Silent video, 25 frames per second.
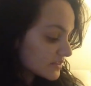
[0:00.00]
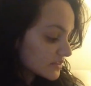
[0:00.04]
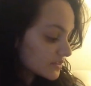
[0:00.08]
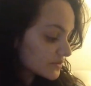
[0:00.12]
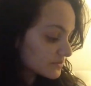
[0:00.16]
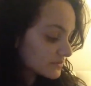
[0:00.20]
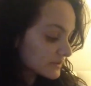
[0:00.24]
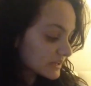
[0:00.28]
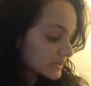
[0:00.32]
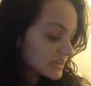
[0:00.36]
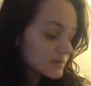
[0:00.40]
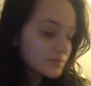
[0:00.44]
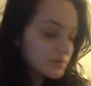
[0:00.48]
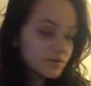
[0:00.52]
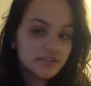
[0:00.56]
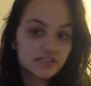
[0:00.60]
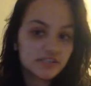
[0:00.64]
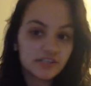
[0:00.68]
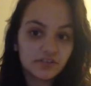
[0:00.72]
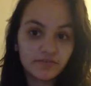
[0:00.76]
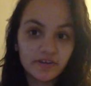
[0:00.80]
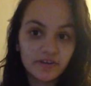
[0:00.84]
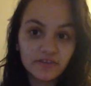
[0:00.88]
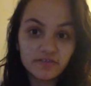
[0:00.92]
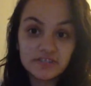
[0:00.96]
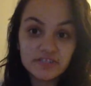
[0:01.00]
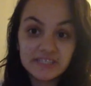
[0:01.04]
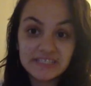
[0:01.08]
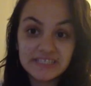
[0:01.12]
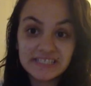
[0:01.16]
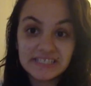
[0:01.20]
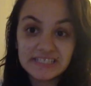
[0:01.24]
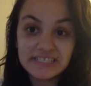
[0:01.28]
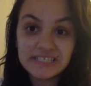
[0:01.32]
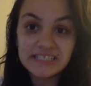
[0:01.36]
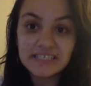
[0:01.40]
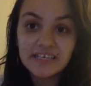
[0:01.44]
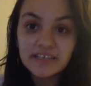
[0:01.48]
3, what is your favorite
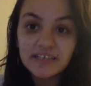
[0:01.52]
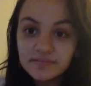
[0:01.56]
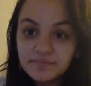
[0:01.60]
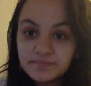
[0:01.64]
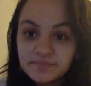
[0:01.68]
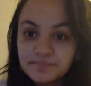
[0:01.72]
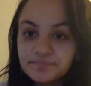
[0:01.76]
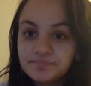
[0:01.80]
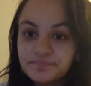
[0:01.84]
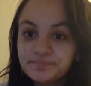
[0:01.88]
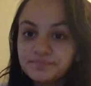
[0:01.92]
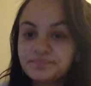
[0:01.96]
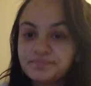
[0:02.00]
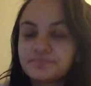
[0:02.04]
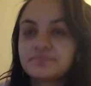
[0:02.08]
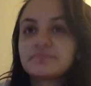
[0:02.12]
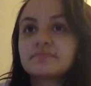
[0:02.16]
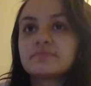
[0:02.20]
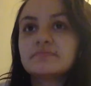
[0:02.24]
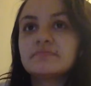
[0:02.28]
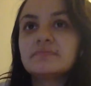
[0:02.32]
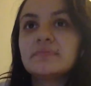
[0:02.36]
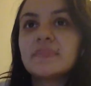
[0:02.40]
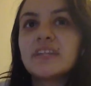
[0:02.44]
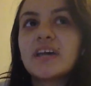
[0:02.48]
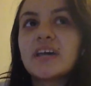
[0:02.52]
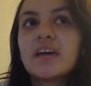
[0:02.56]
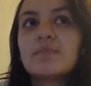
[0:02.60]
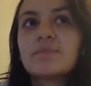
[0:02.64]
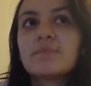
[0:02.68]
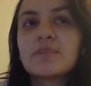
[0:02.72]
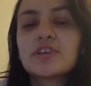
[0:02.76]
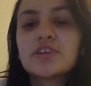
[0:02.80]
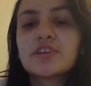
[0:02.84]
season? I'm